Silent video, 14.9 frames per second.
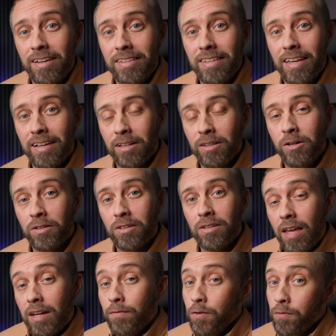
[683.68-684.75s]
take a look.
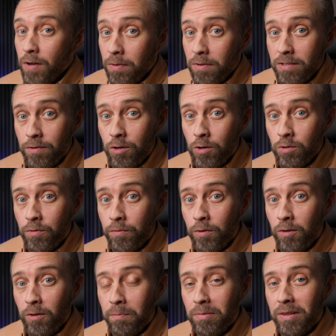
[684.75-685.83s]
And if you found this
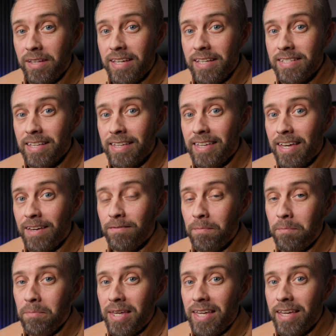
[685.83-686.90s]
useful, please give
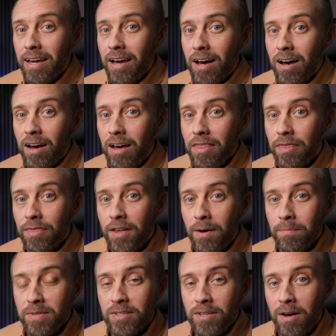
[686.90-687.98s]
me a
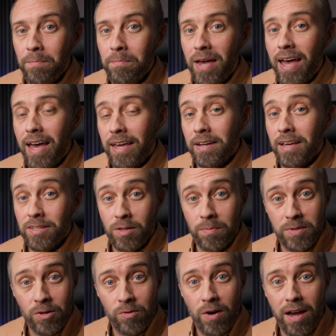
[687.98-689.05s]
thumbs up and a
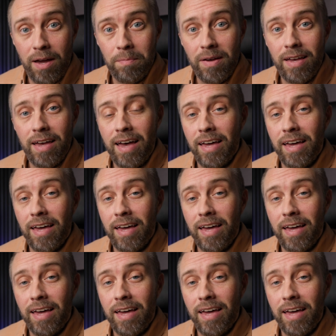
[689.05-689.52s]
subscribe,